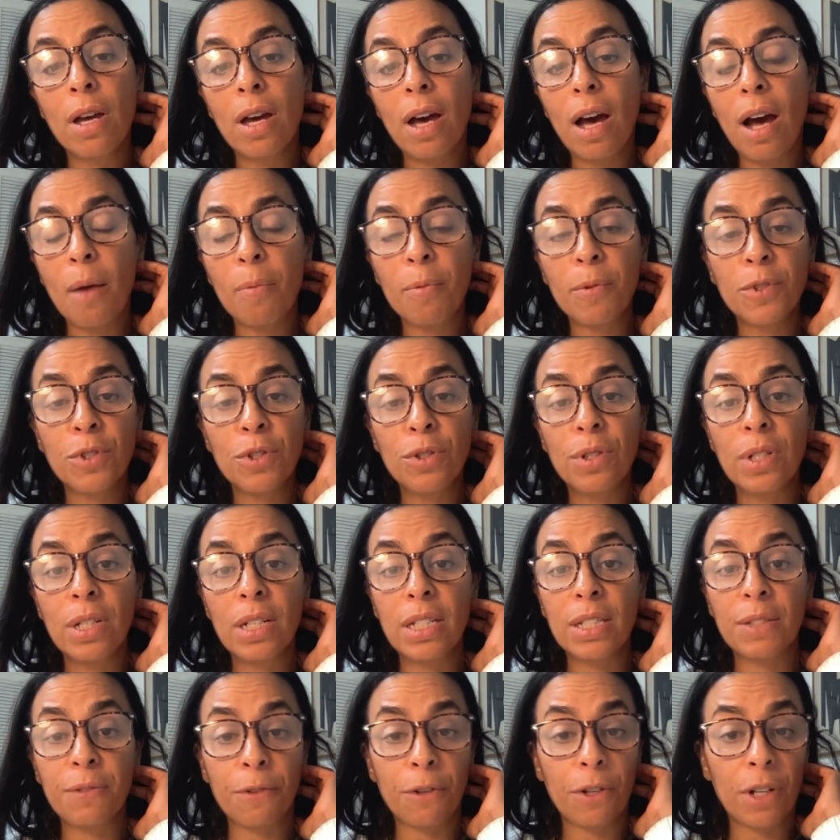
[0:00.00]

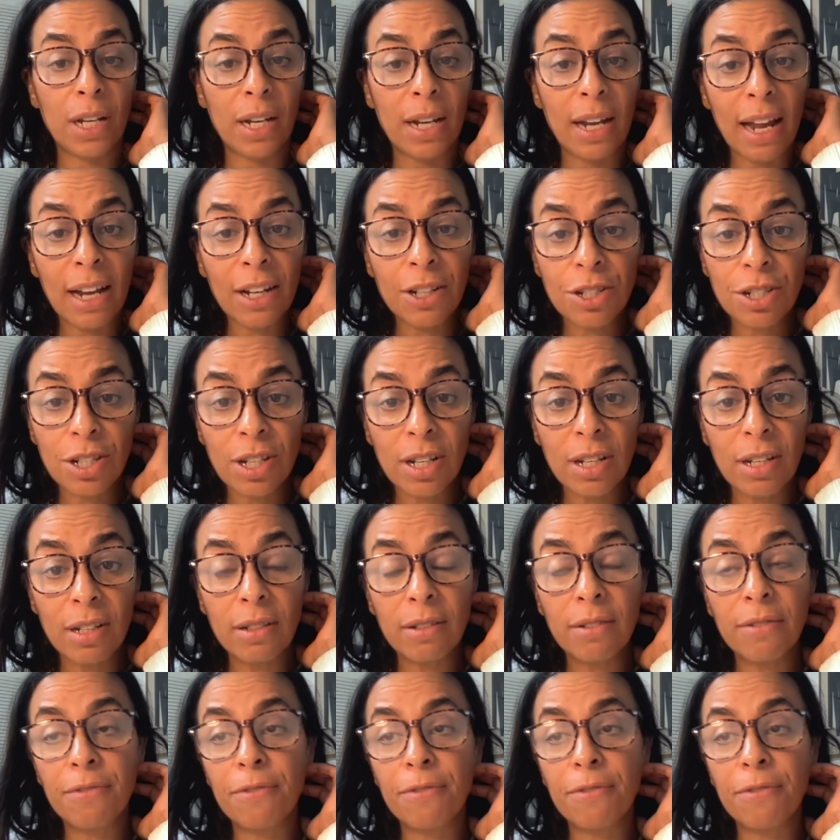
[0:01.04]
opportunities for connection,